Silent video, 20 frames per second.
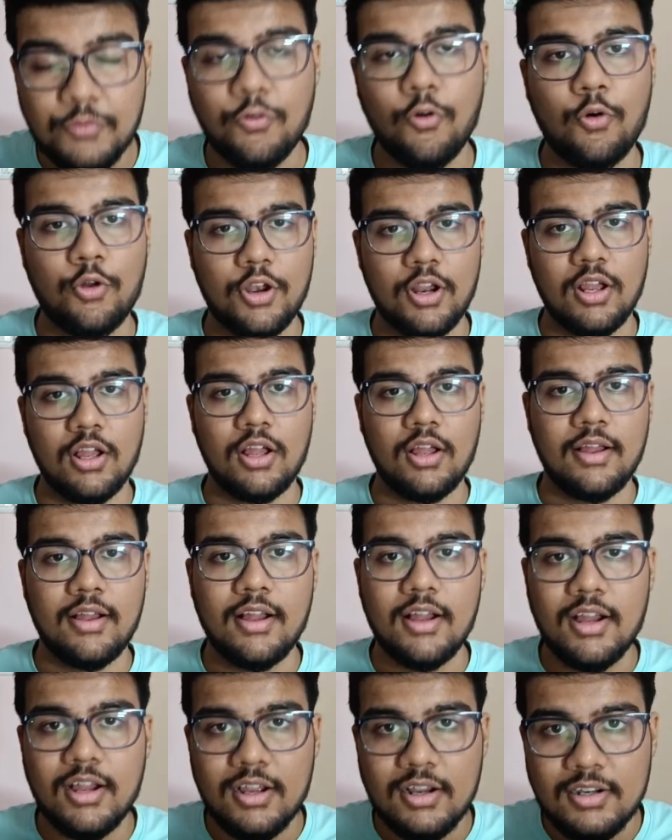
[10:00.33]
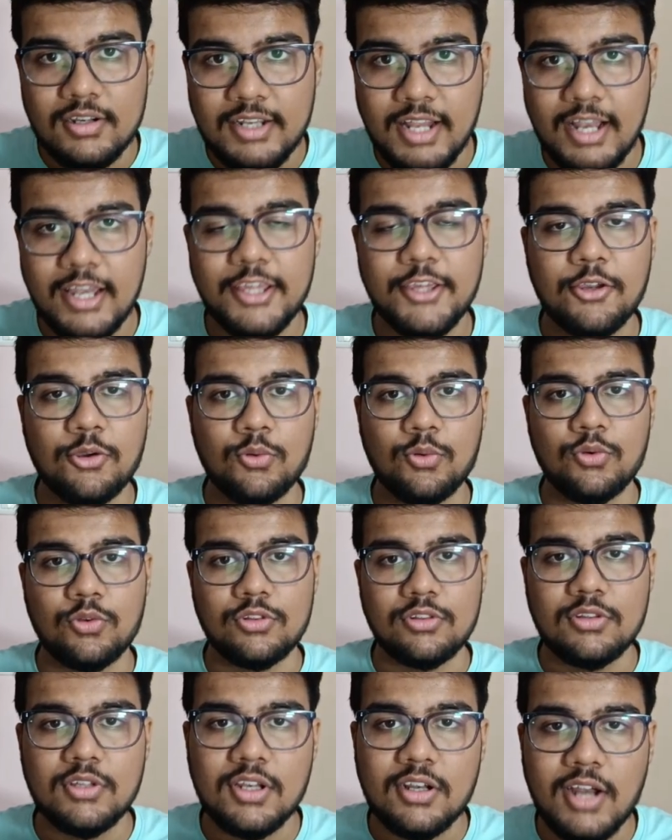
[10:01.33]
Before telling you
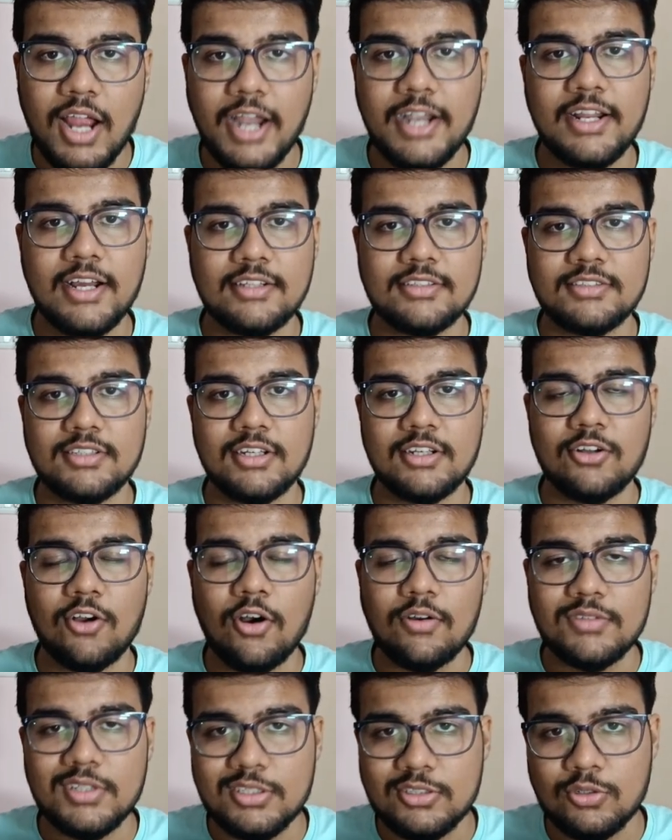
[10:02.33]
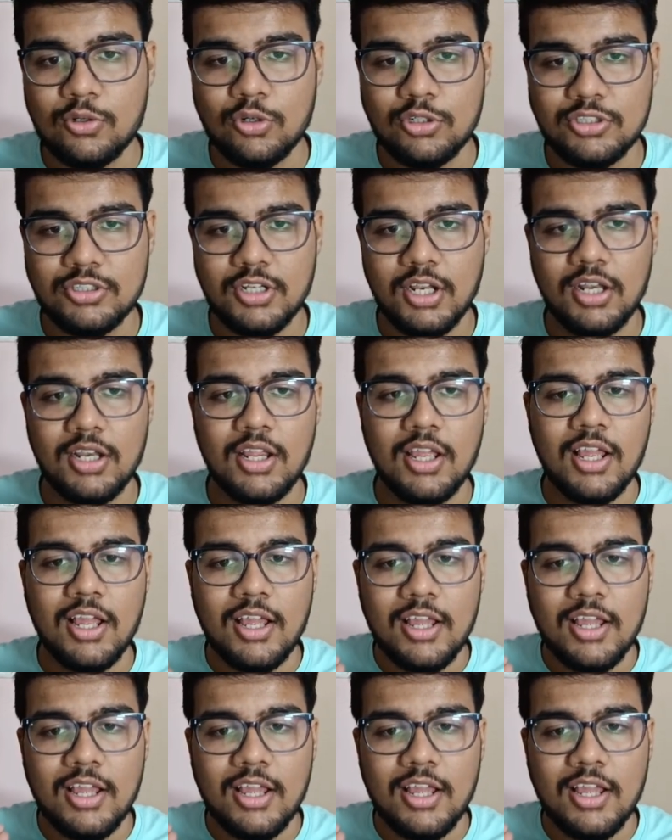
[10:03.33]
the right answer of this question,